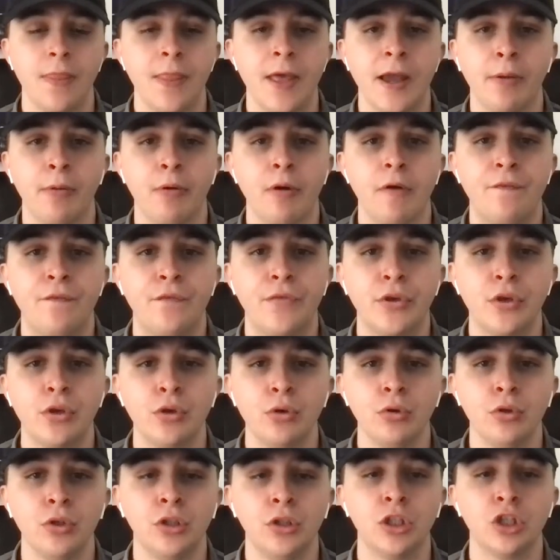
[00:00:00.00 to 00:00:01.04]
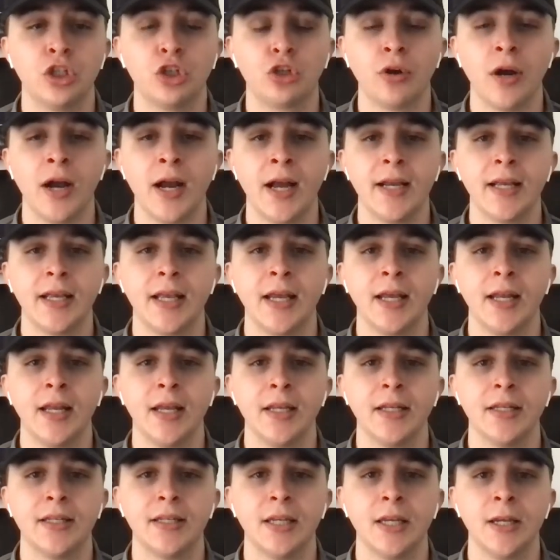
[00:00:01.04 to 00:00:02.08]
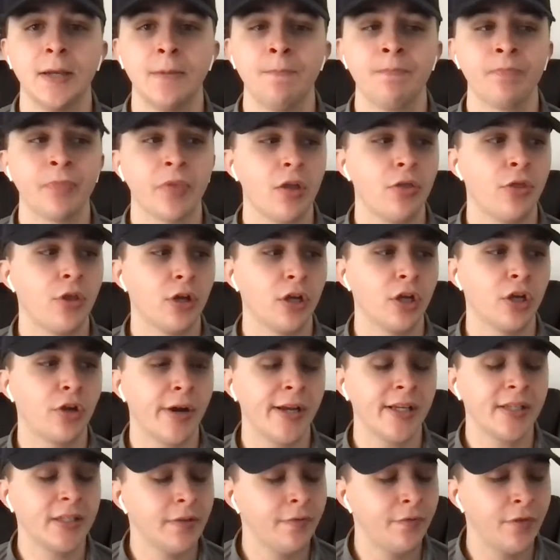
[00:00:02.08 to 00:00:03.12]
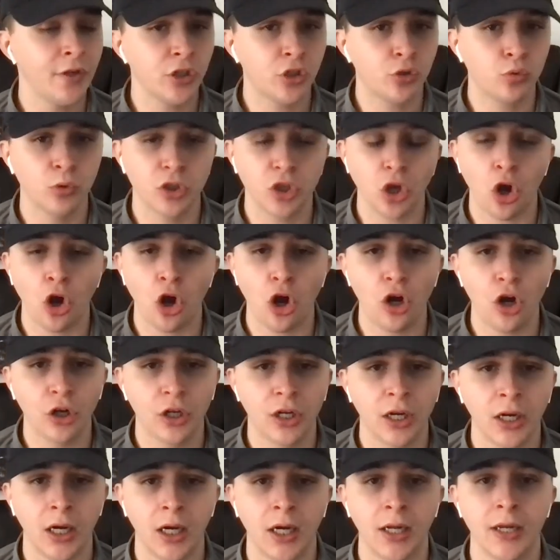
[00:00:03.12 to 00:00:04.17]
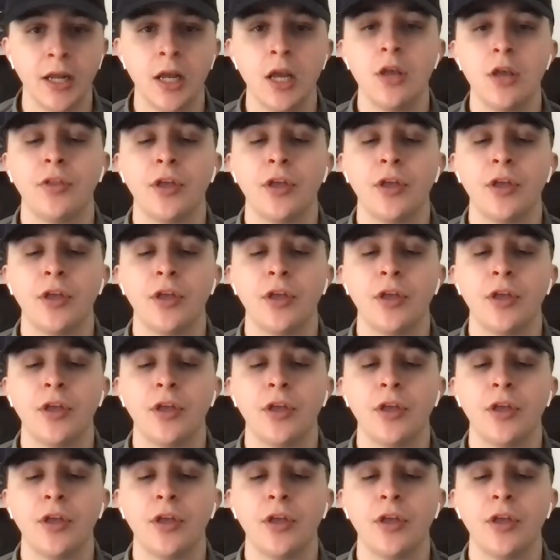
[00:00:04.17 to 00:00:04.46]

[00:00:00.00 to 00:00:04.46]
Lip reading: They refused to try and get in deep. The aggressiveness was all gone.